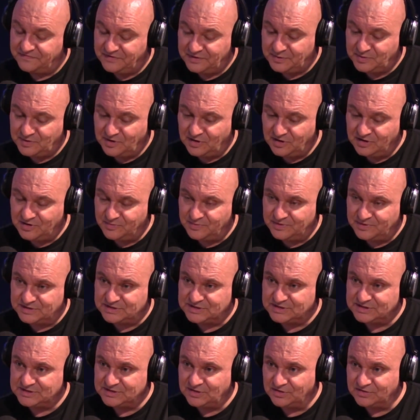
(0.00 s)

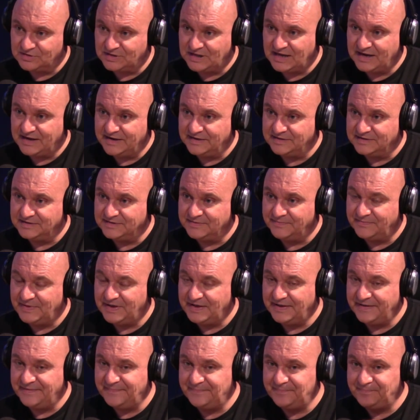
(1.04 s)
arguments online
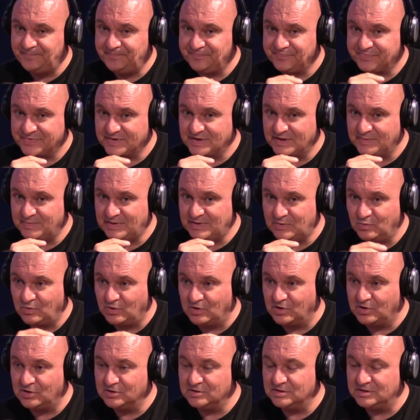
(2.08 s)
about
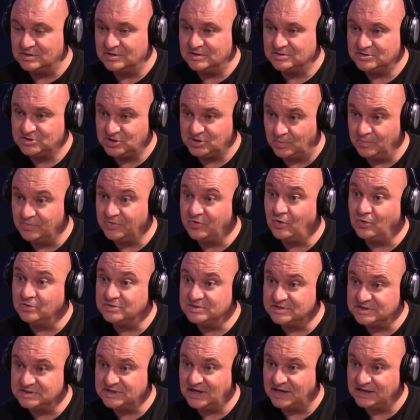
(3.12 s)
what colour Tom
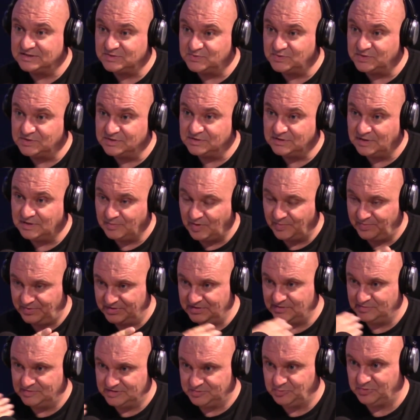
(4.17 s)
Thorne's eyes were. Mark
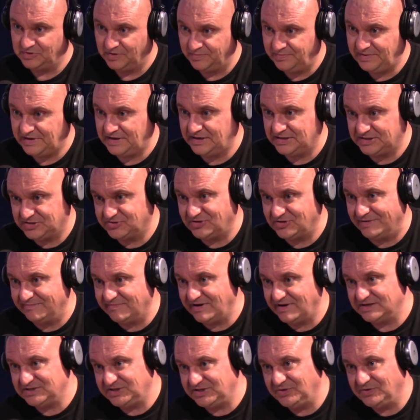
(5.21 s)
Billingham was one of the biggest crime
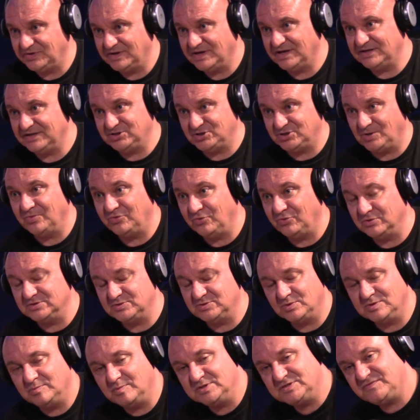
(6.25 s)
writers in the UK. Tom Thorne's
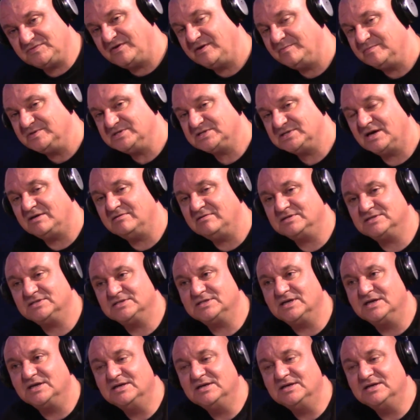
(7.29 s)
one of the most famous characters.